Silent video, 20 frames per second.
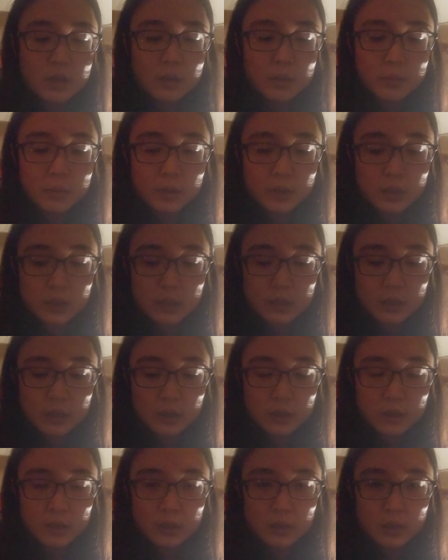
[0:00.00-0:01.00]
But
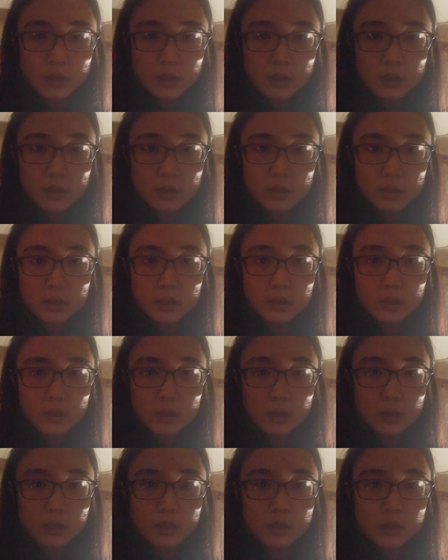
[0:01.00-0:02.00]
like,
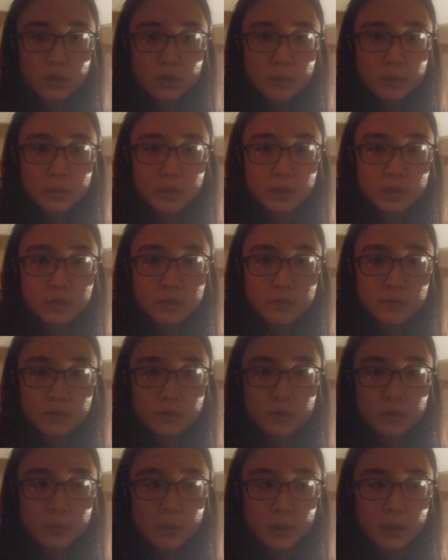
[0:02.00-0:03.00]
I thought about this for
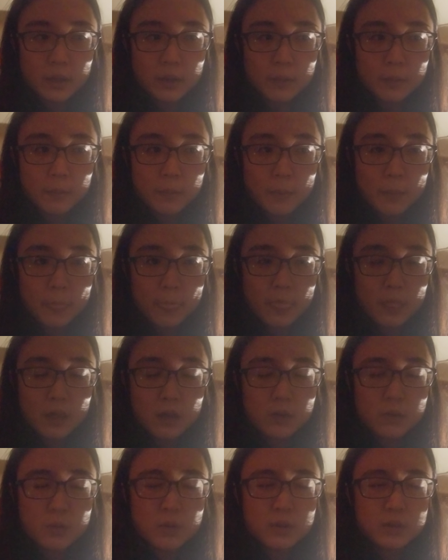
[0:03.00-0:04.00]
a while.
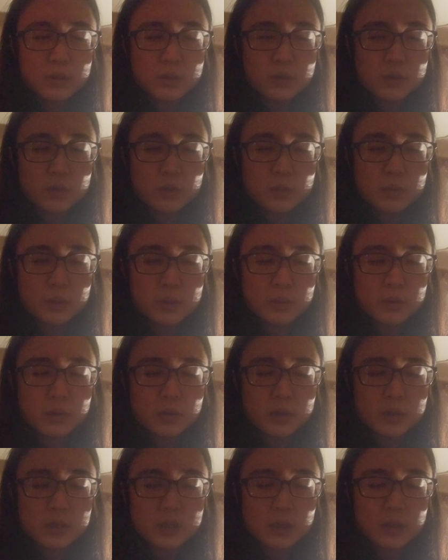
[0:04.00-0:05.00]
Who are the two people who
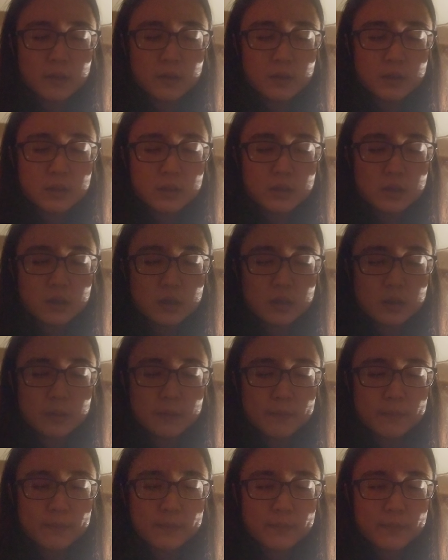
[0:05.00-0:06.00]
could save us?
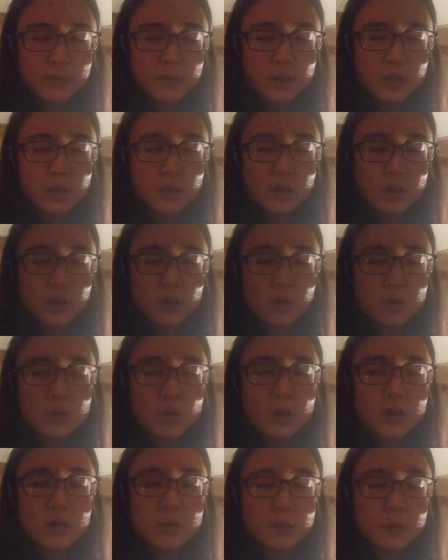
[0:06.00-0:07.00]
Who
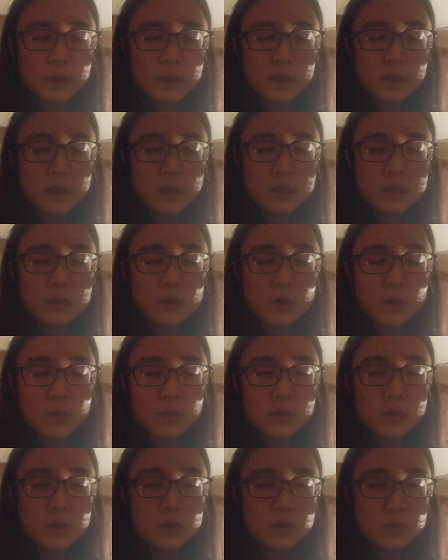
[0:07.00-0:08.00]
are really the
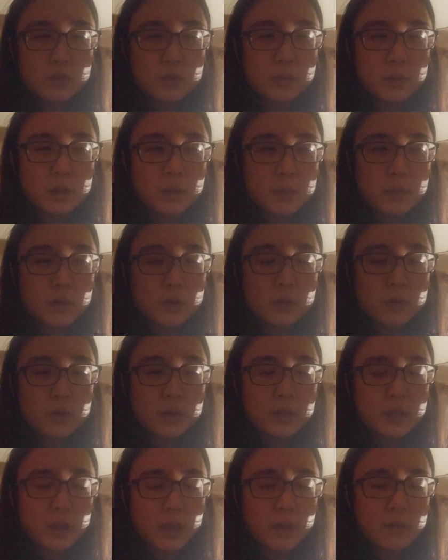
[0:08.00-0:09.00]
only two people who
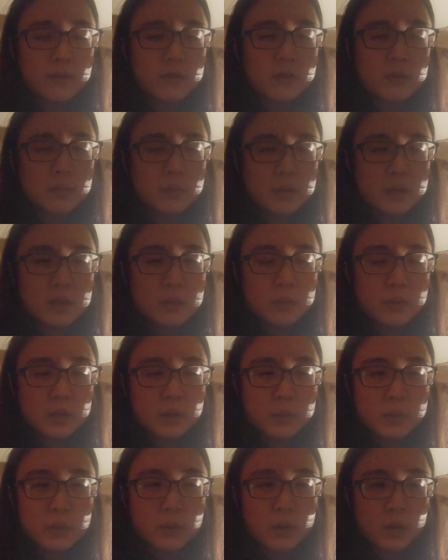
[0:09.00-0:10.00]
could ever be
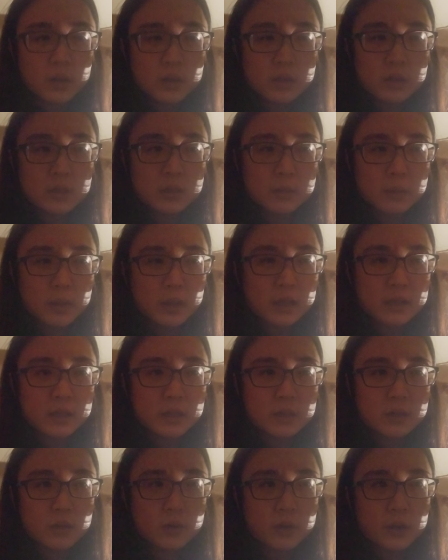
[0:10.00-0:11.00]
people on this
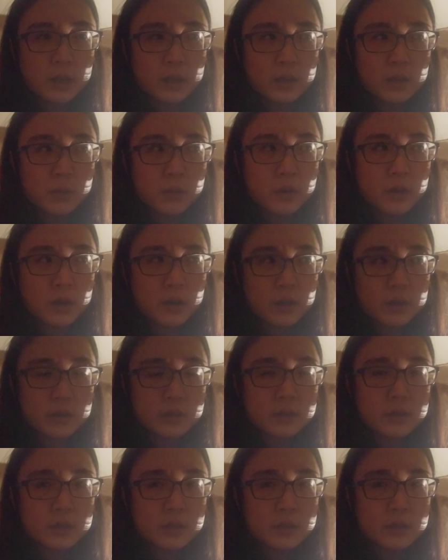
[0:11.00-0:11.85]
planet or anywhere else